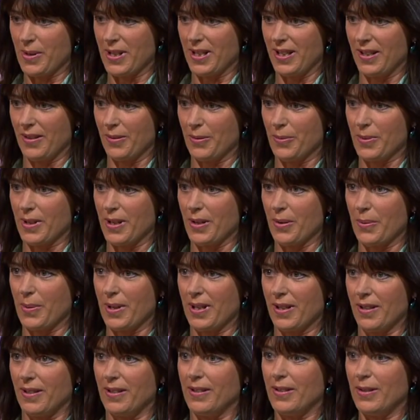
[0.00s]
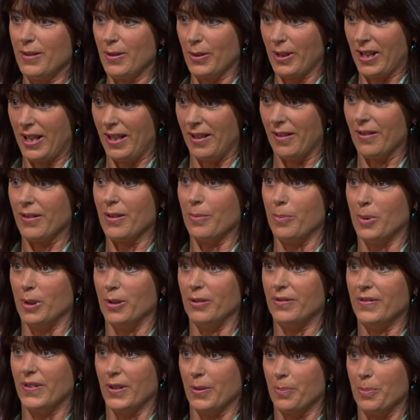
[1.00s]
we, we were looking at the
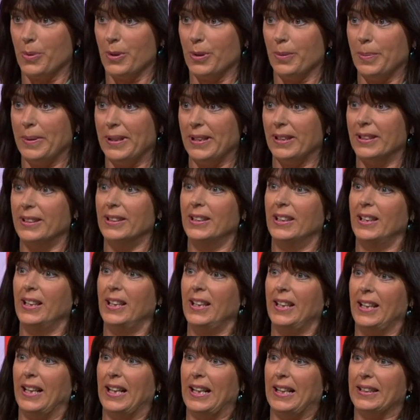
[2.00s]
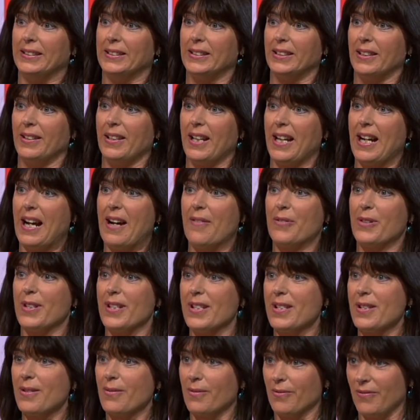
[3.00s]
blue-footed booby, and they have
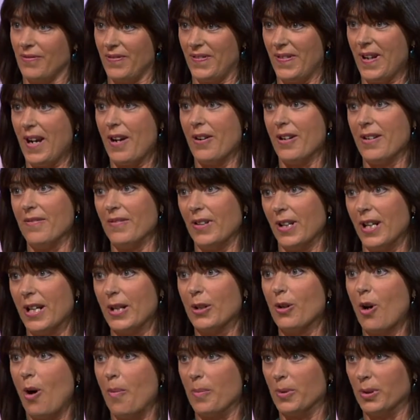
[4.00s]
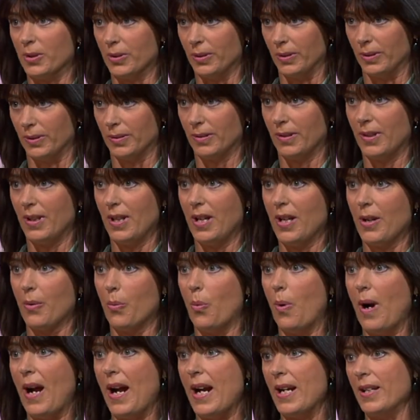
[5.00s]
this very, very comical
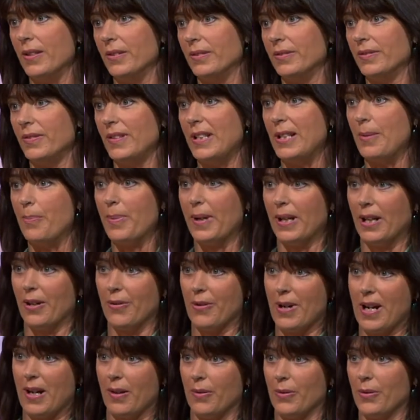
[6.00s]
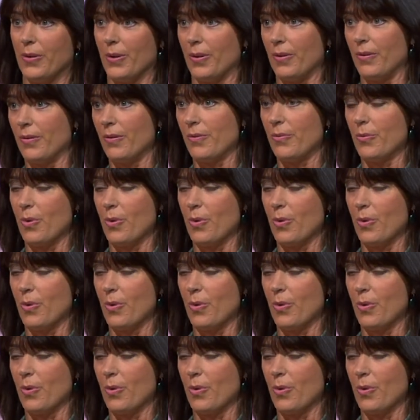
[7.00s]
way of leaping around on